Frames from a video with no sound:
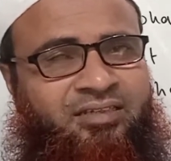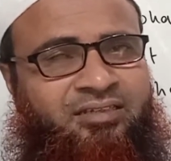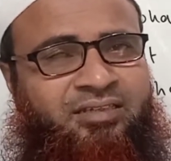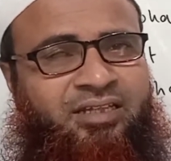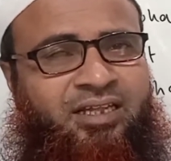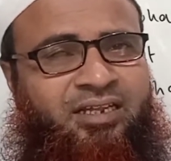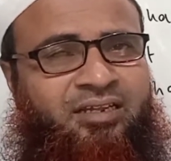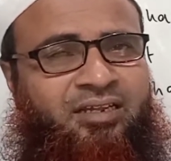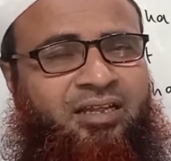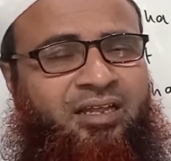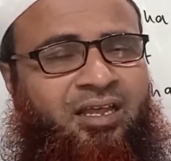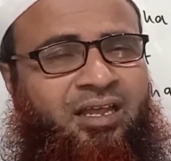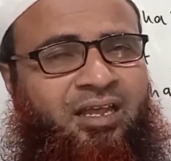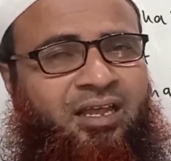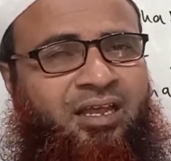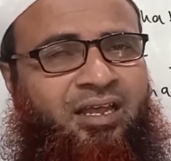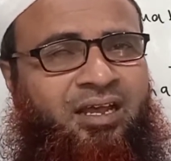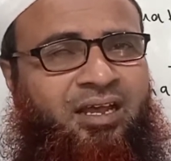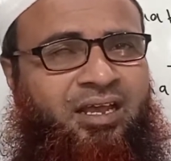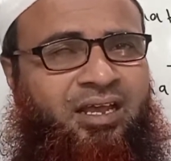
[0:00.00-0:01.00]
then
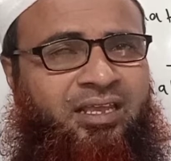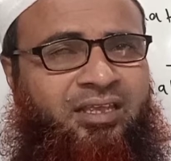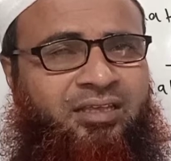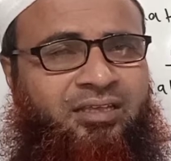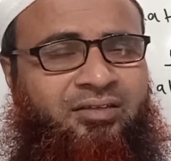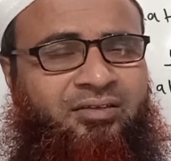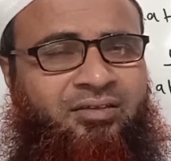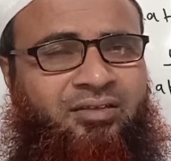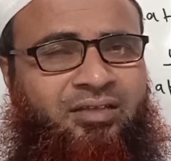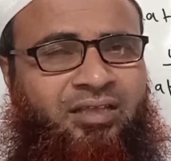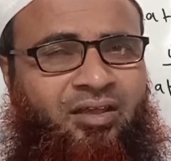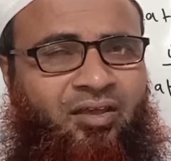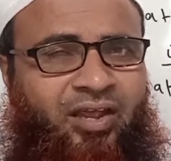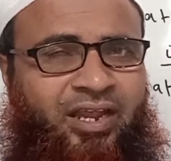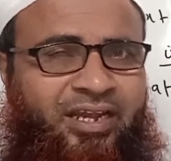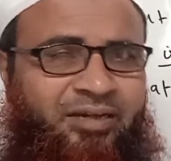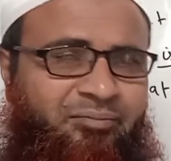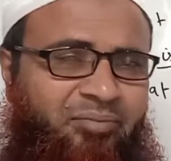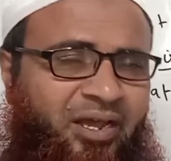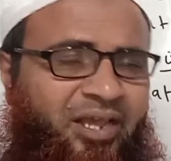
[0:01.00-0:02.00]
I
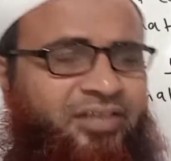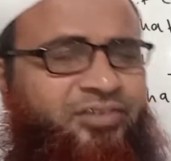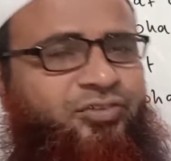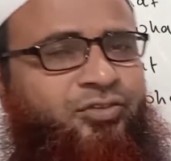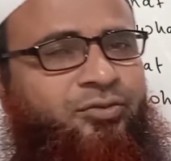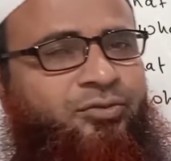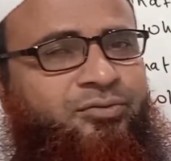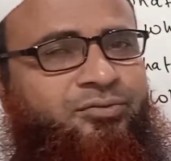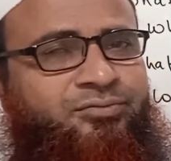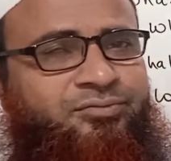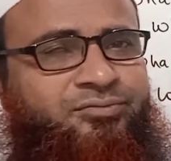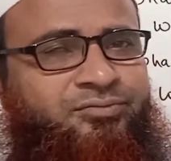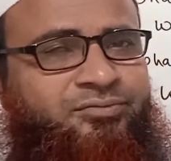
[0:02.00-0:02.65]
advise you